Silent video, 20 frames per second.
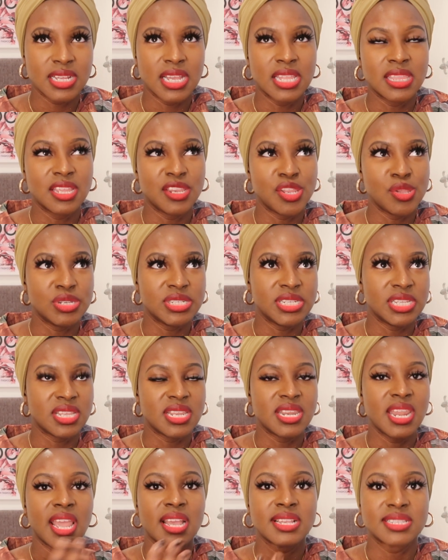And then usually the
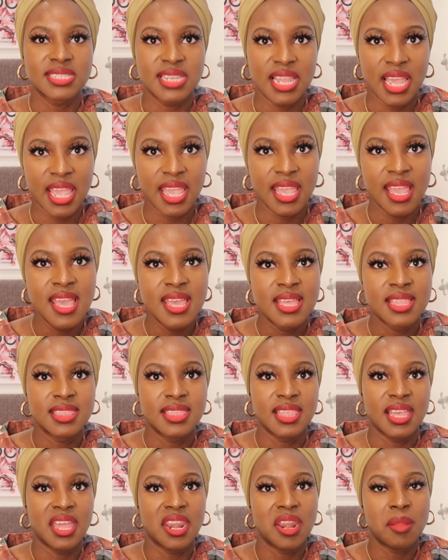next day,
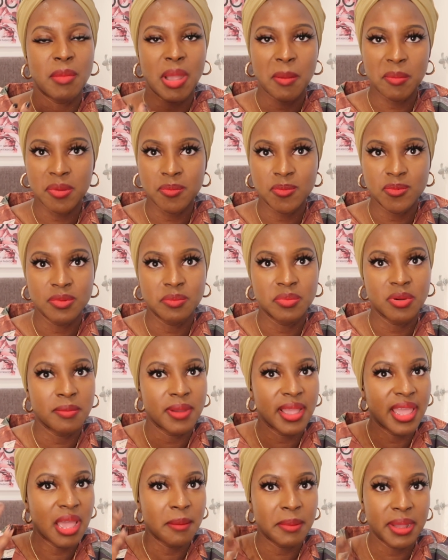then my mum will put
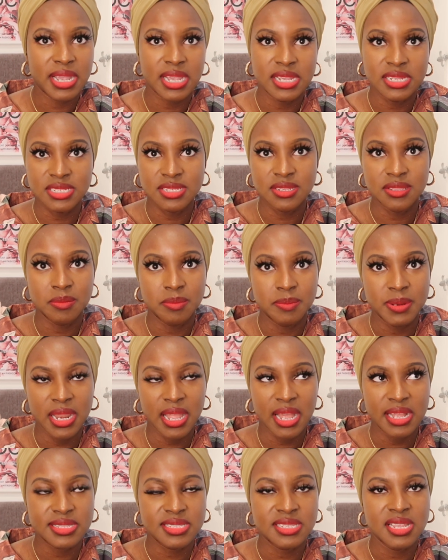my hair back into the
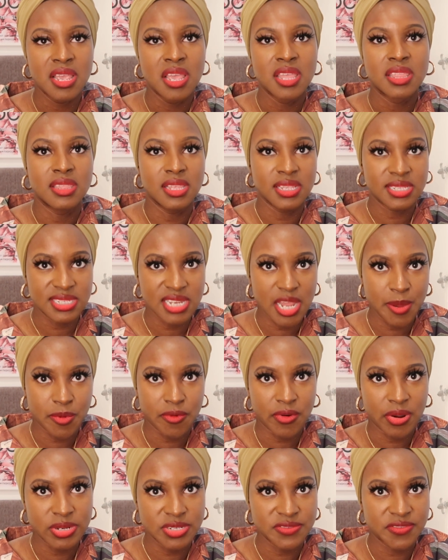plait. This time
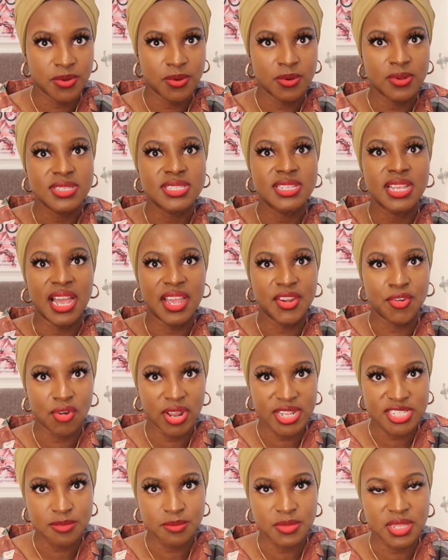around, of course, I
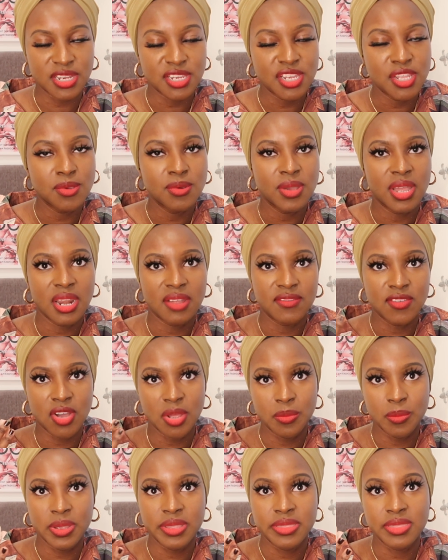tried something new and I've
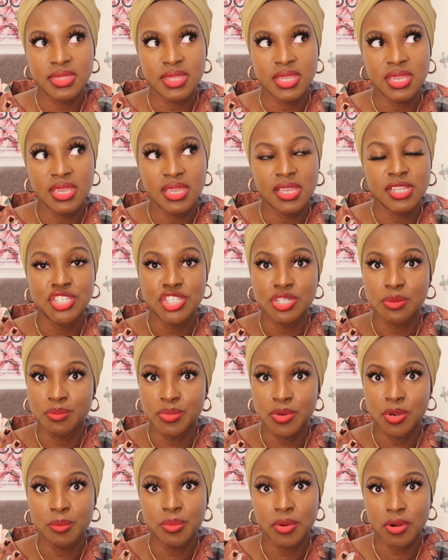gone with the
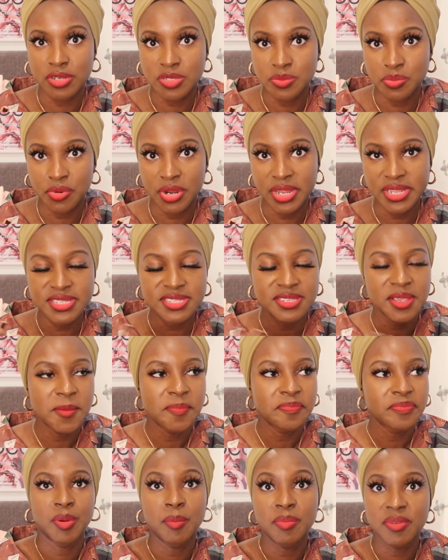jumbo box braids.
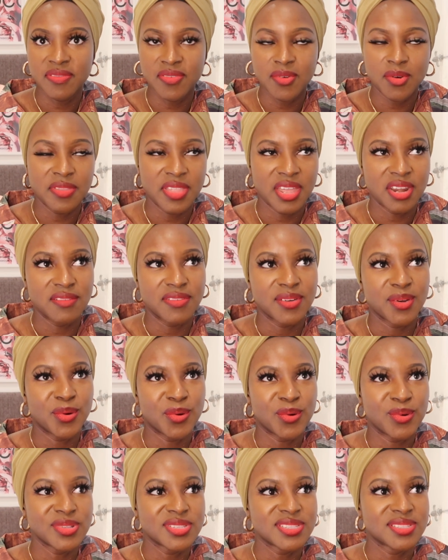But before then, of
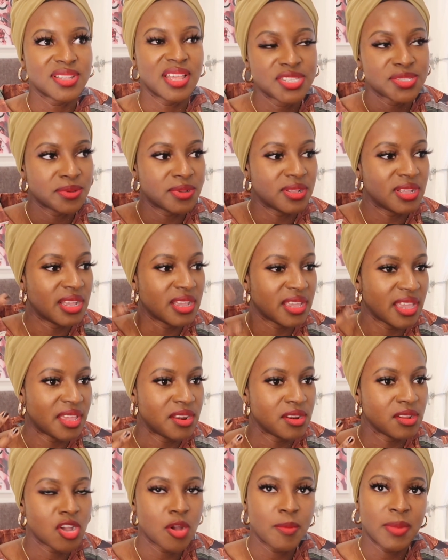course, so
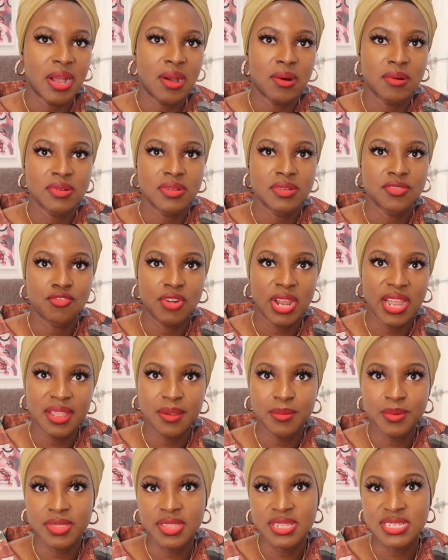again, come out, dry
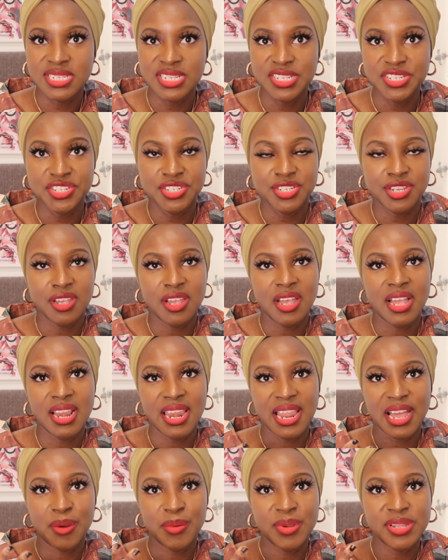it with the t-shirt, temperature,
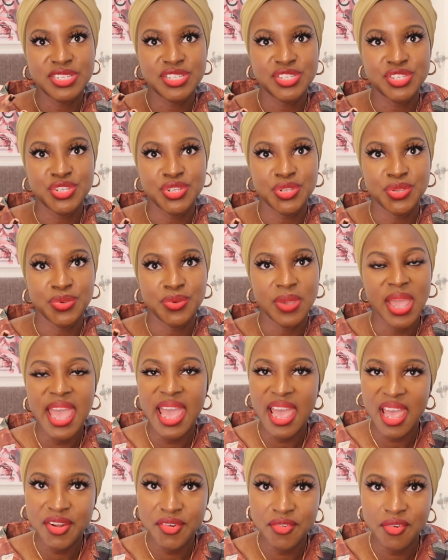allow it to
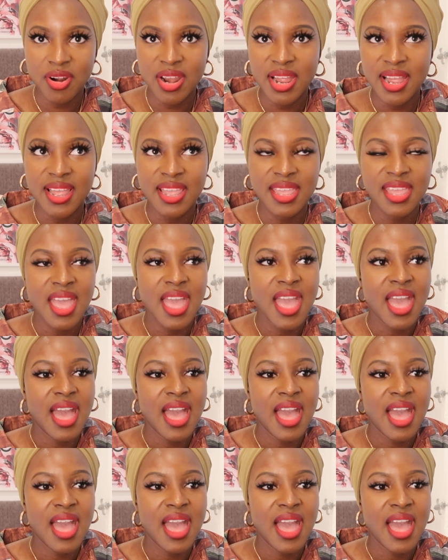air dry.